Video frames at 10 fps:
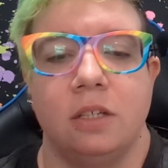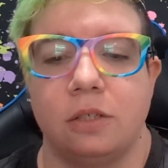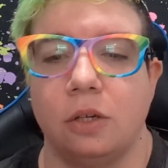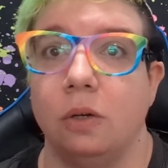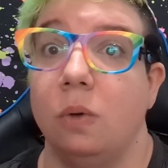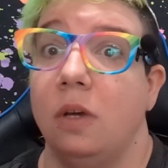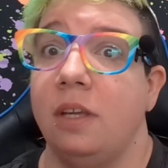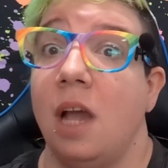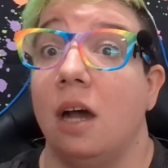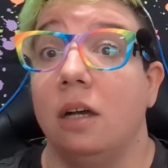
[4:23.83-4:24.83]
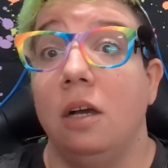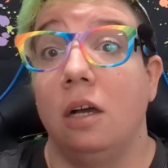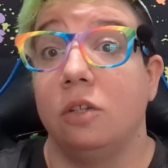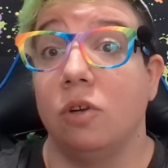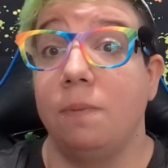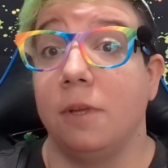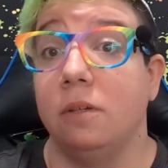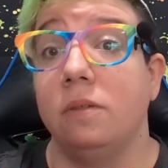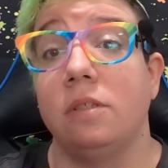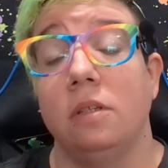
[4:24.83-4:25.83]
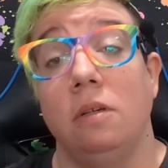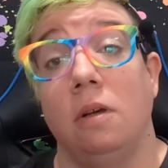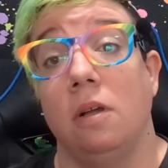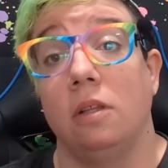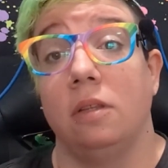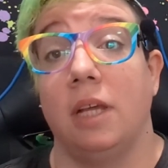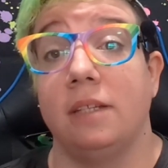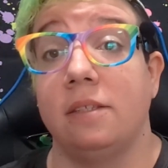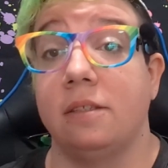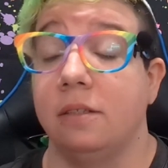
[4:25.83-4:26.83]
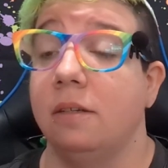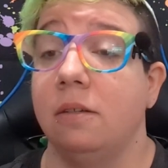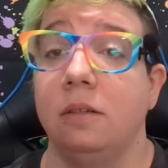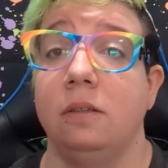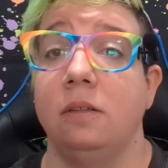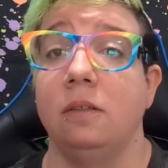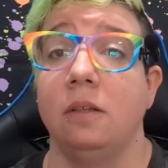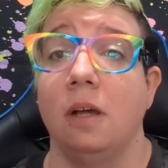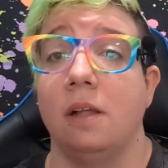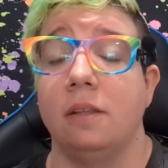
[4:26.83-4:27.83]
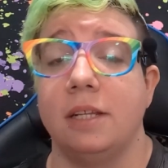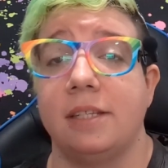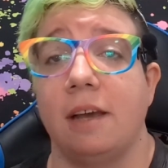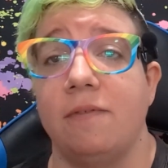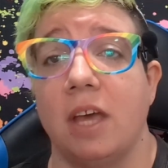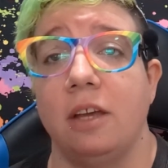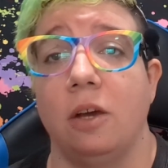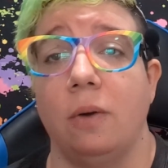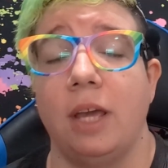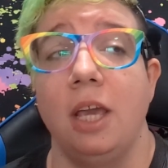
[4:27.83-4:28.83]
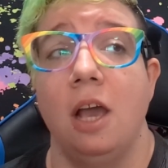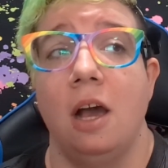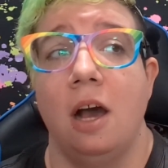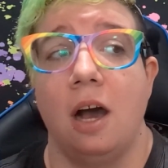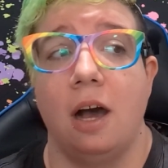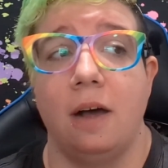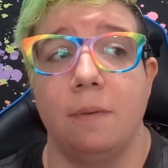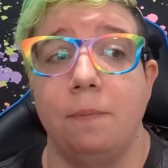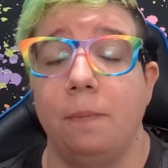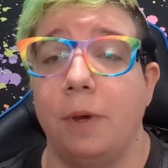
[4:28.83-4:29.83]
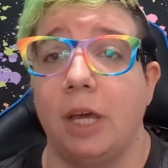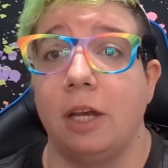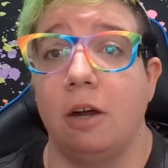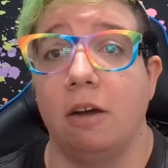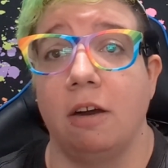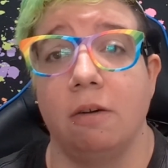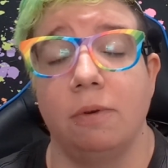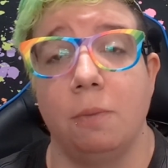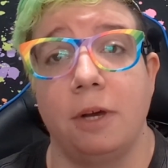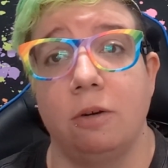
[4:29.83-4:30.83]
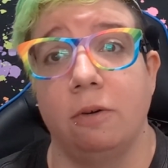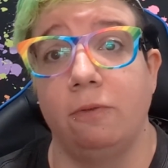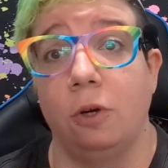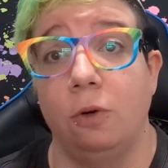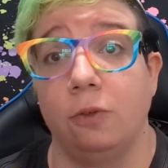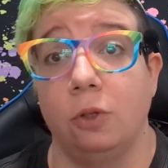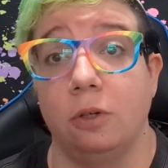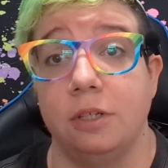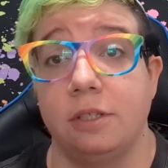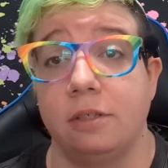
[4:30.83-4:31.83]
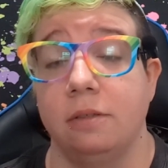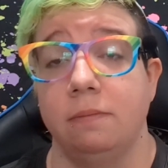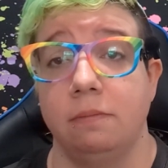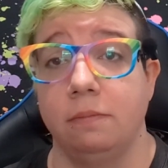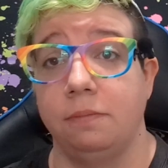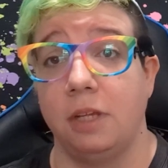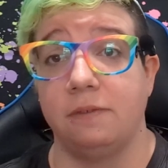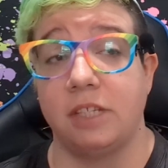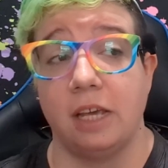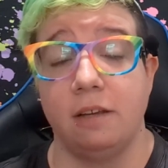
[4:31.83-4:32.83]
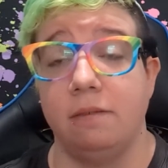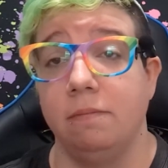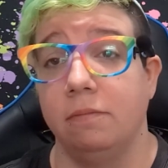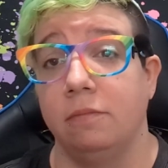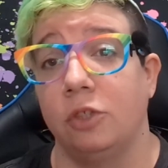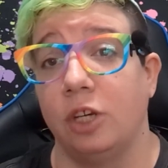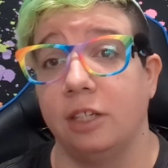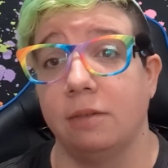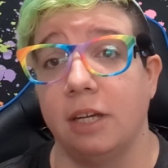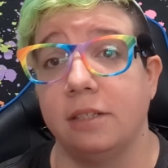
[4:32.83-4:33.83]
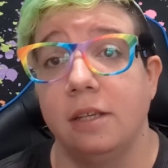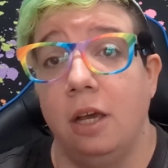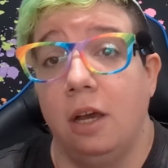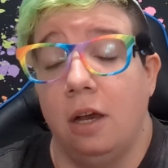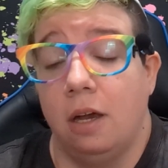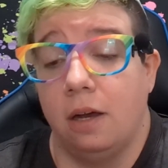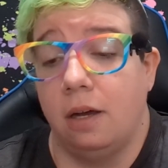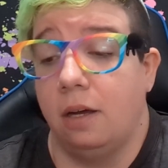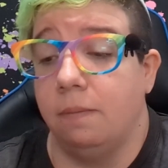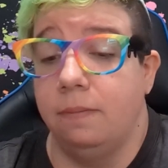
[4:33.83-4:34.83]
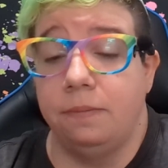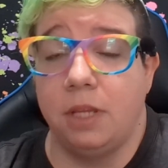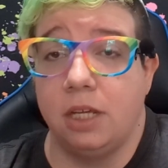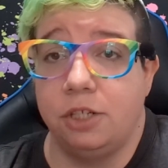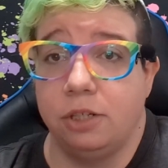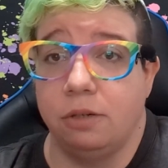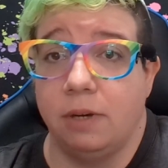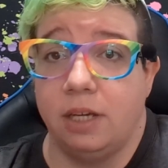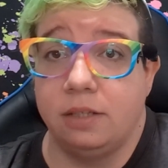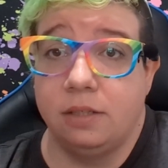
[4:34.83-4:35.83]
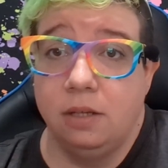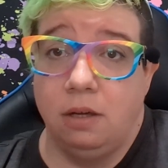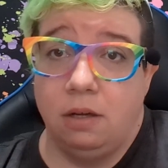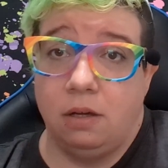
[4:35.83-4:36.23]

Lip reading: So yeah, drop those. Let's have that going. But our robot overlords have said trans rights, agender rights.